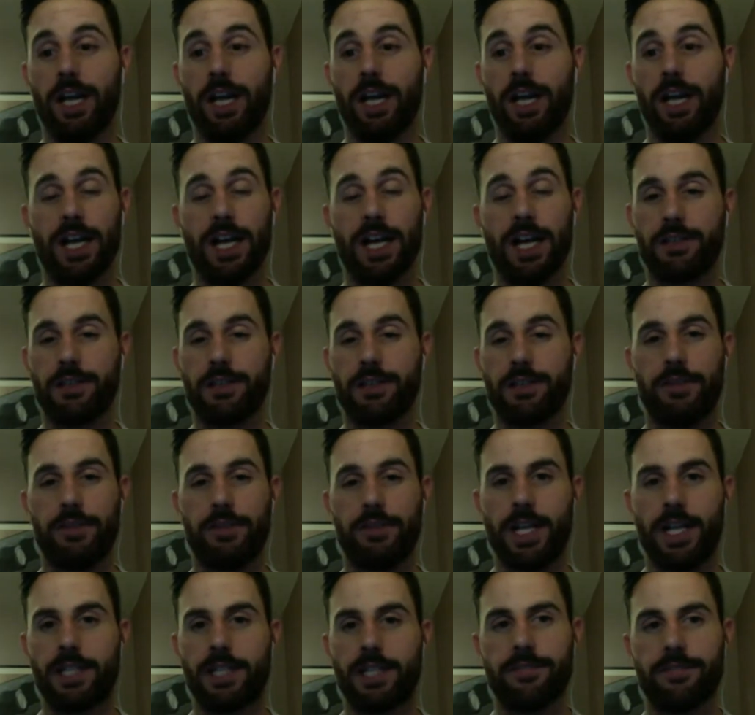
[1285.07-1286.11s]
That's
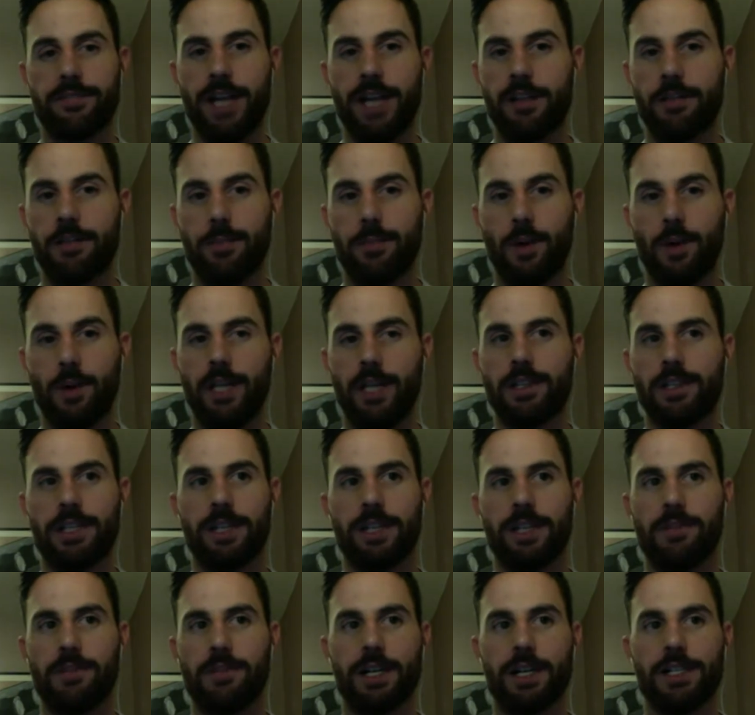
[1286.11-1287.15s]
a valid point,
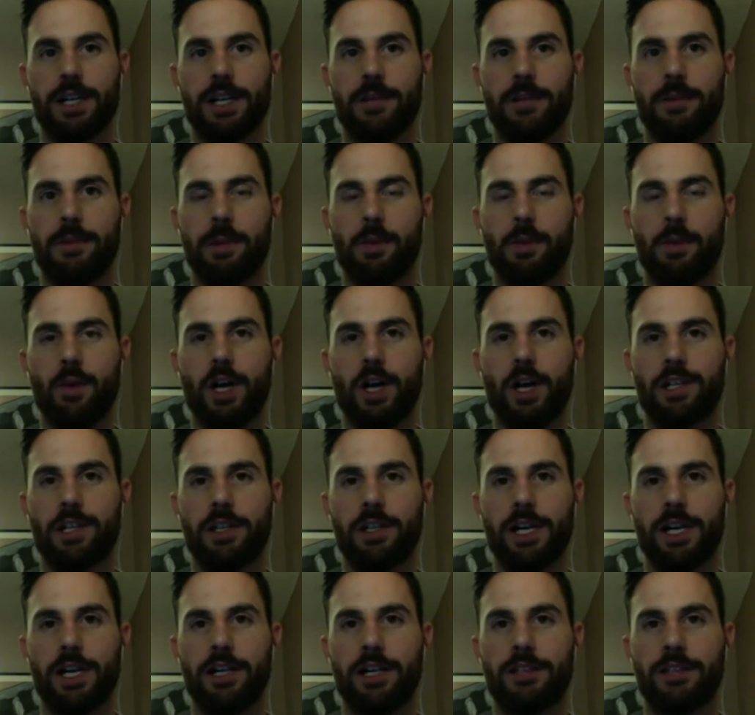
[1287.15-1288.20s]
and because I remember watching
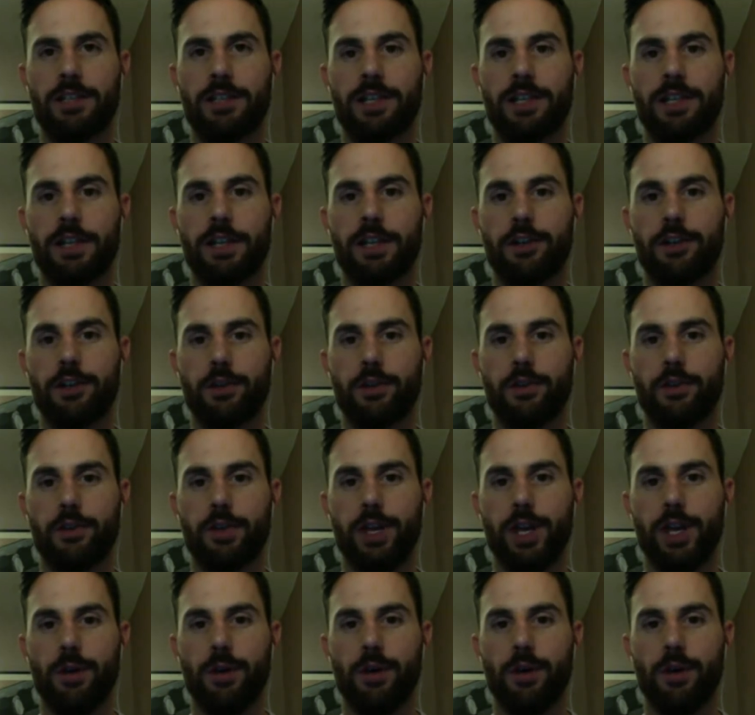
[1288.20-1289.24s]
that the intro
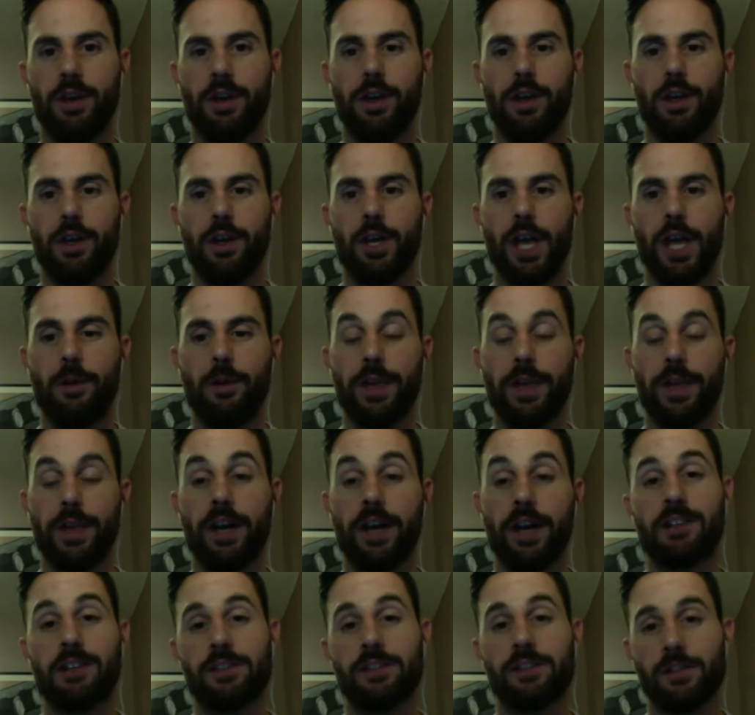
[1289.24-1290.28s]
video, and when they
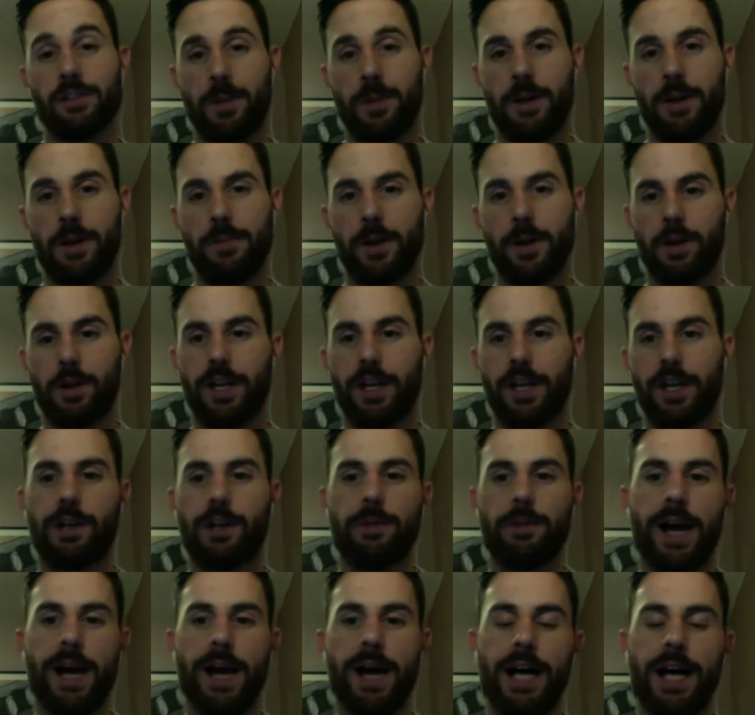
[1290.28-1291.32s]
got to the part about like her
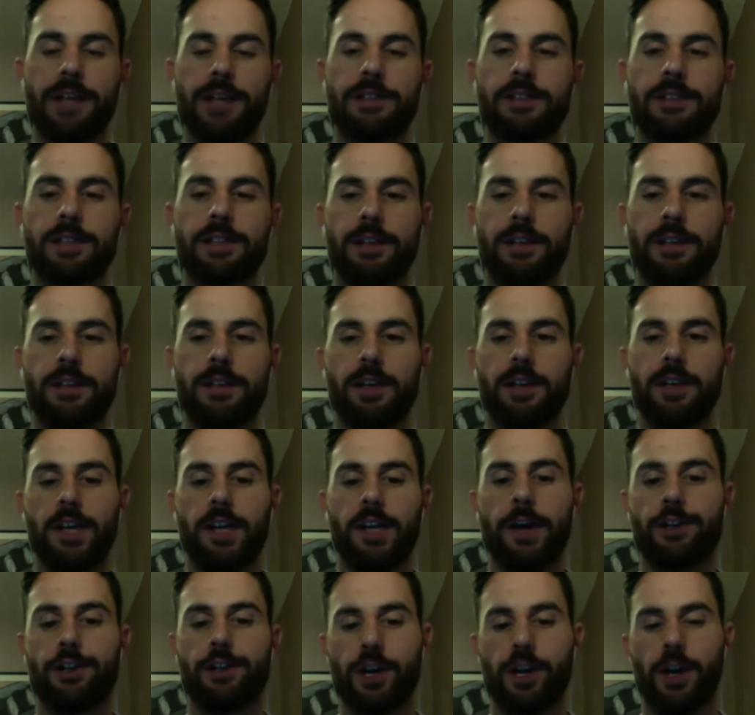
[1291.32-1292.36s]
past and how
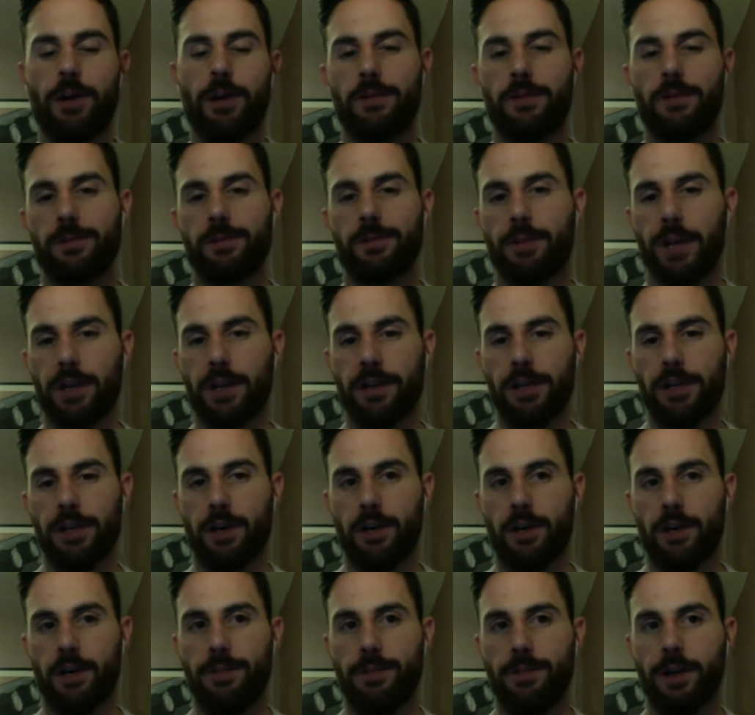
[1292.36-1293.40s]
she had
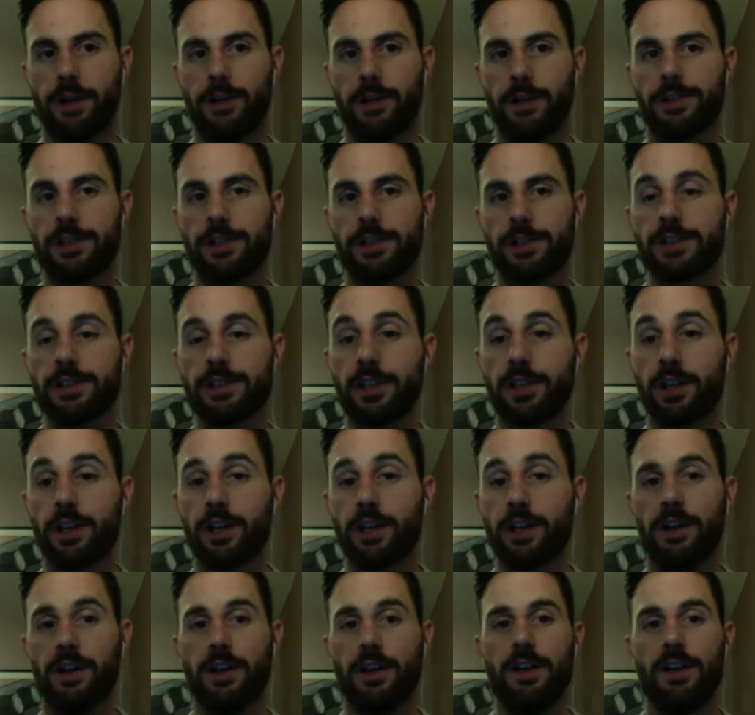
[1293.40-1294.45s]
upbring her
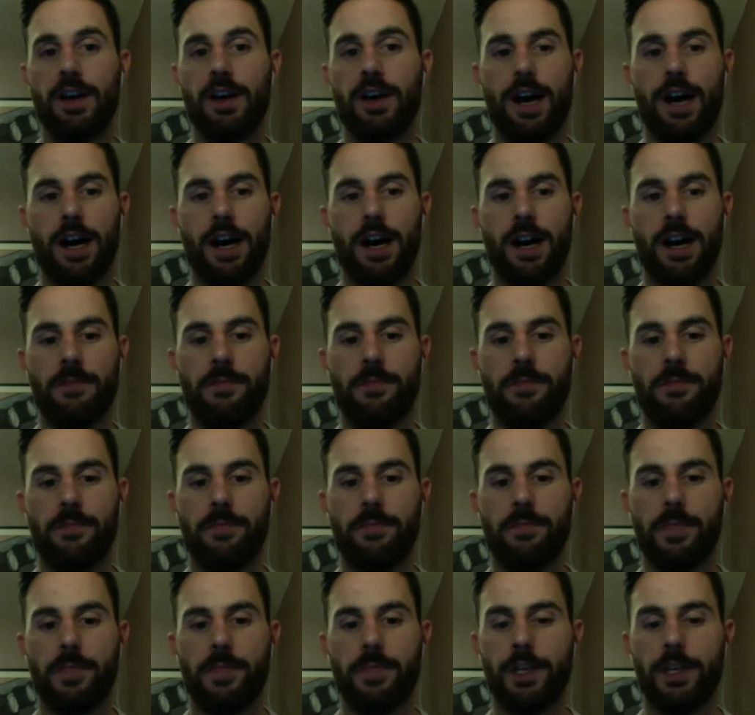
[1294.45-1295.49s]
sister,
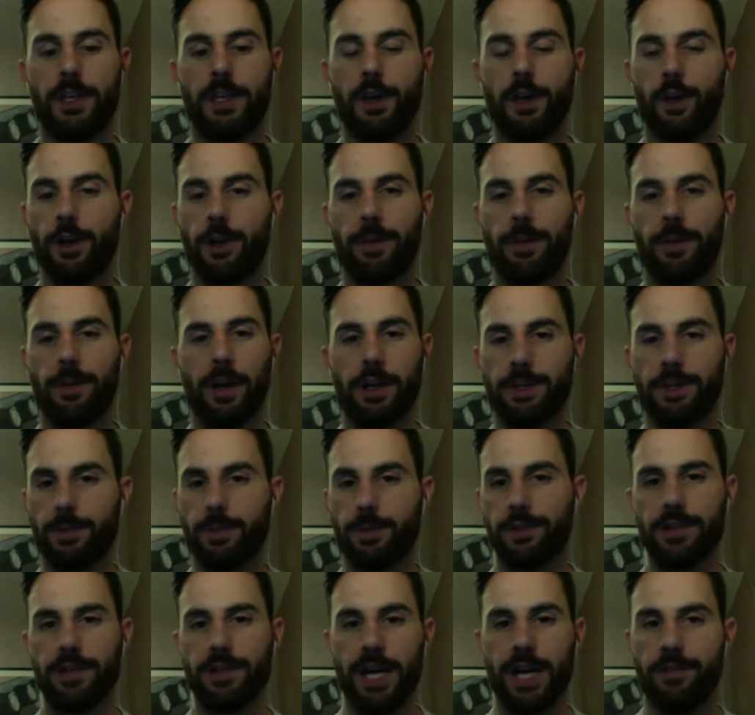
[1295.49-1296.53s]
and her parents
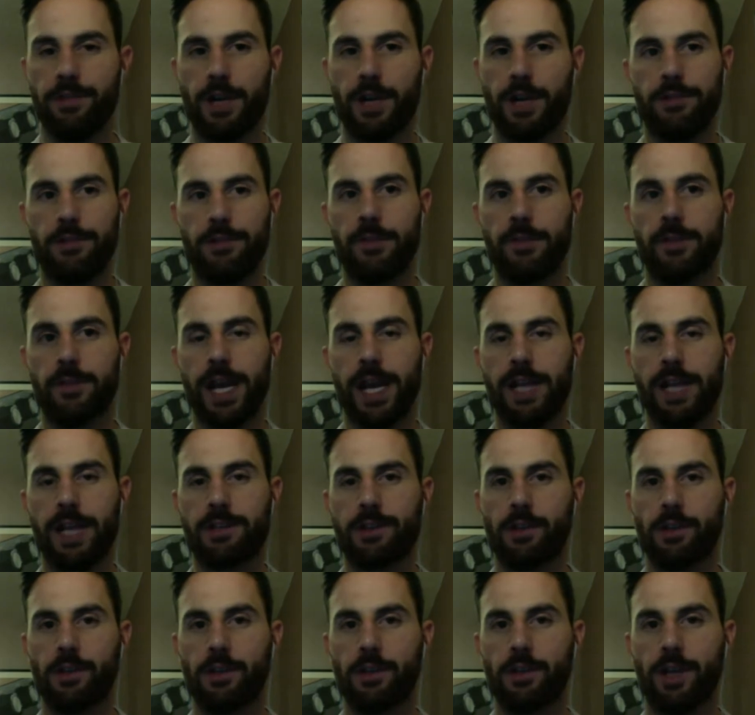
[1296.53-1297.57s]
both died from
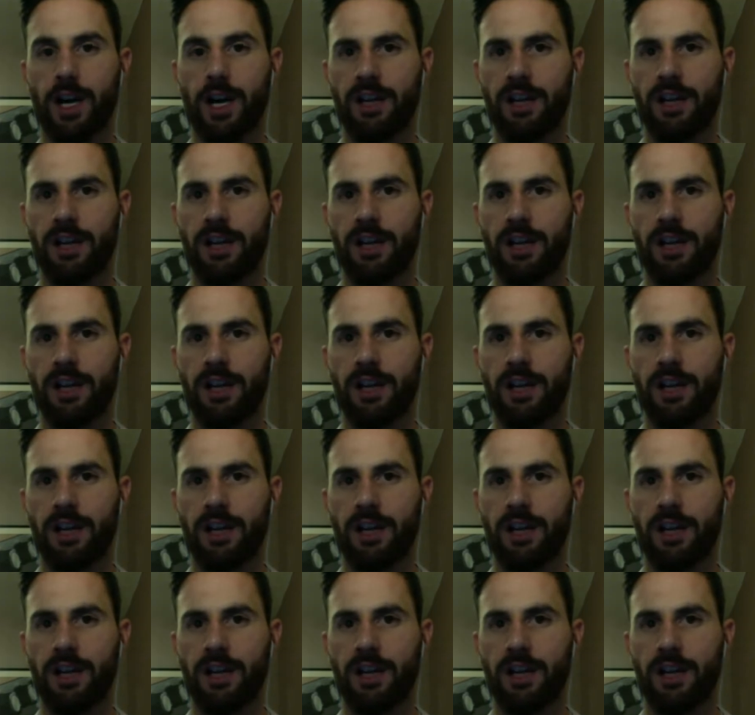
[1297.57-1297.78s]
cancer early on.